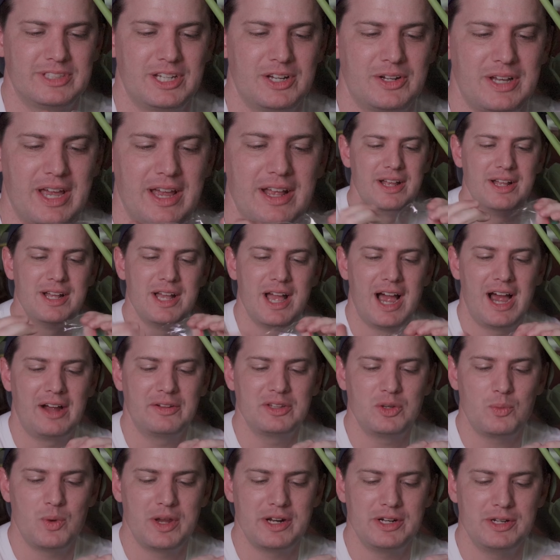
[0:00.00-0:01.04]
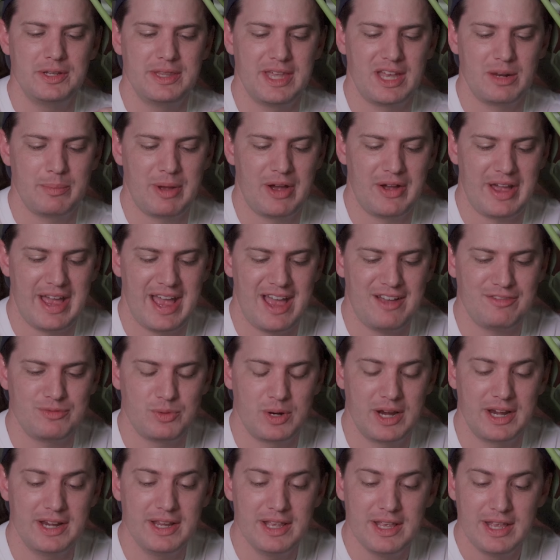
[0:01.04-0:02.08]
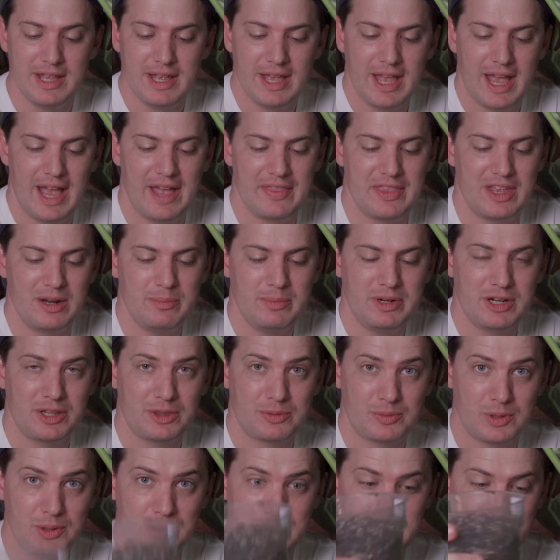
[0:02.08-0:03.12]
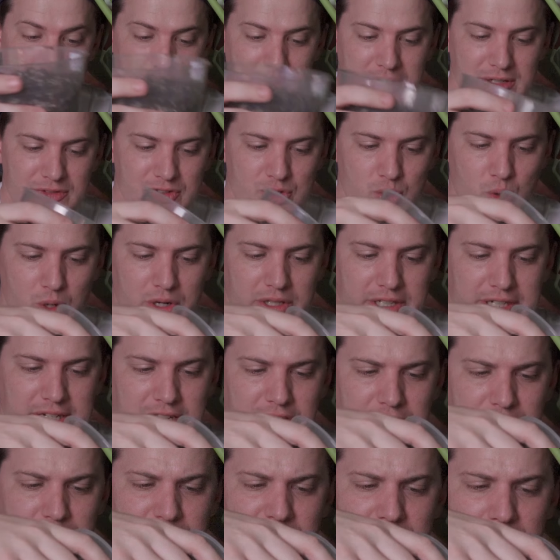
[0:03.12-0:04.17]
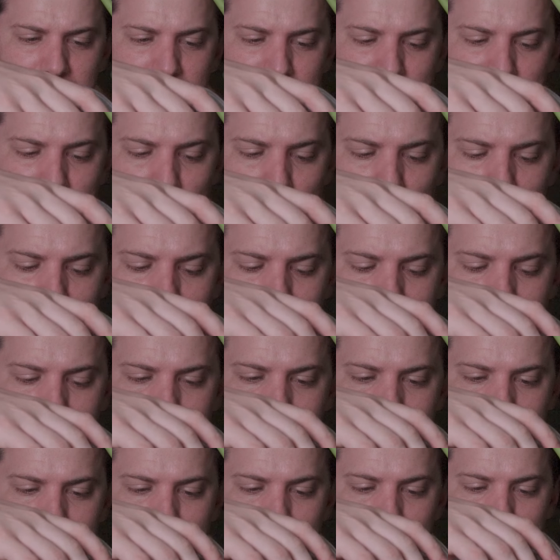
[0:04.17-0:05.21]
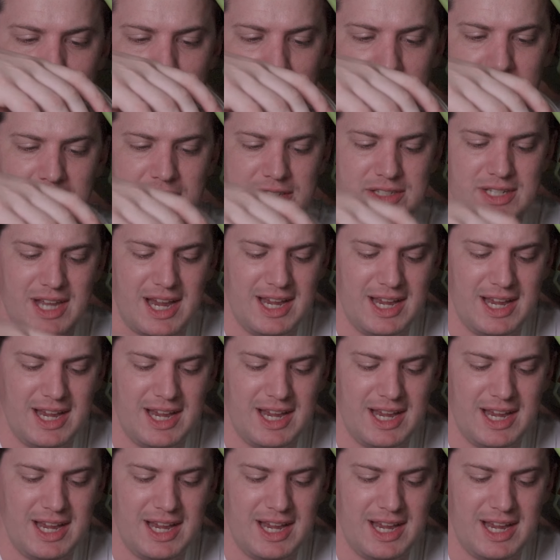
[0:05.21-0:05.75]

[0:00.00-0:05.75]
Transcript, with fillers: Okay, I only wanna do that about halfway and then I'm gonna throw a little bit of soil in here. You can use soil, you can use moss.